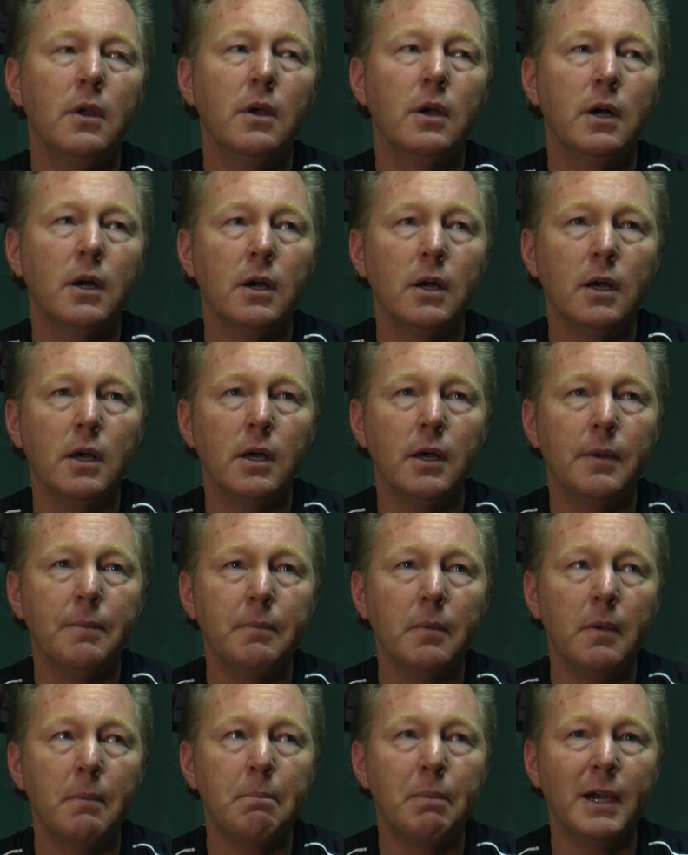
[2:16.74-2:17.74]

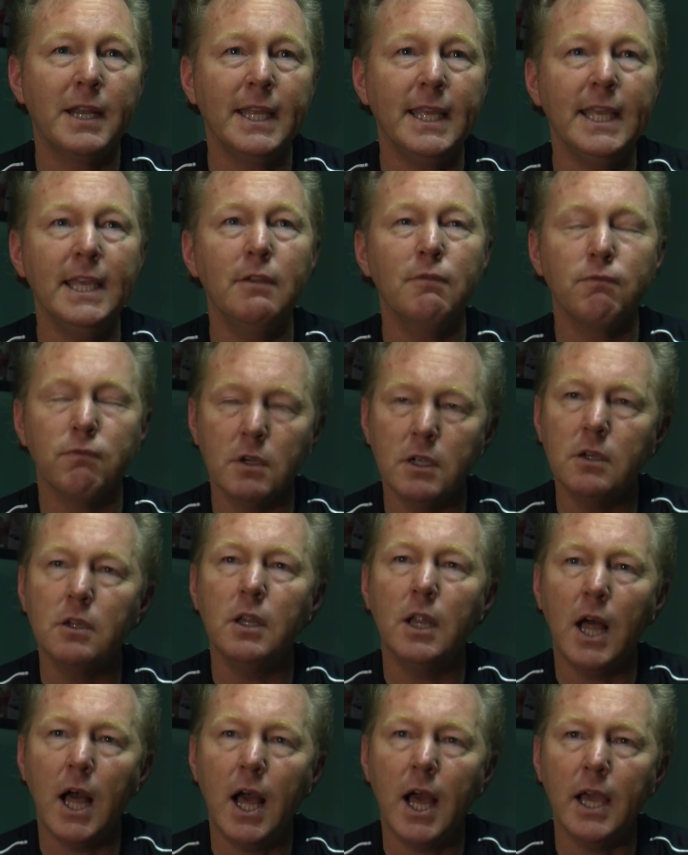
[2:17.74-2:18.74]
But he
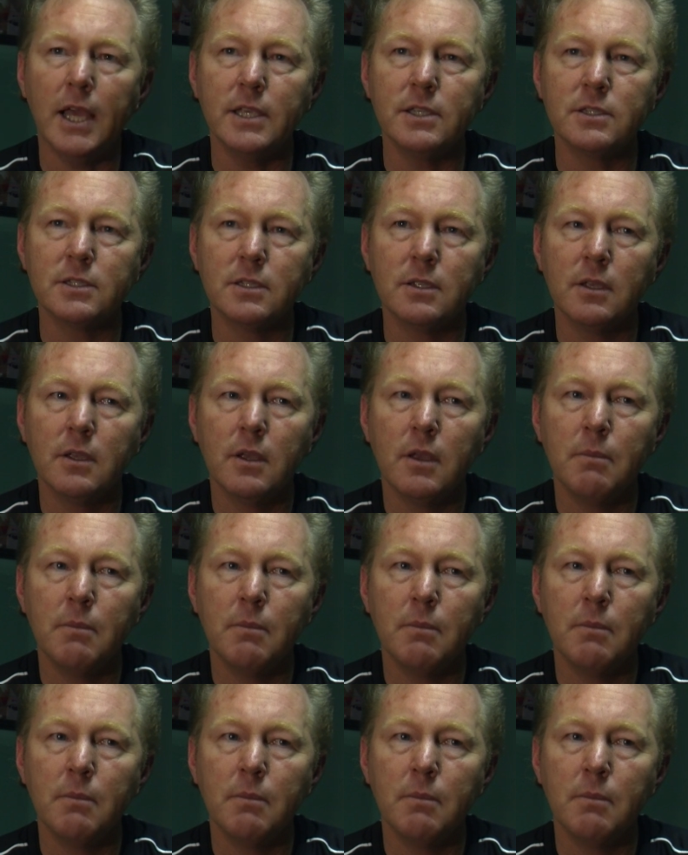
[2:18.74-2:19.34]
realized,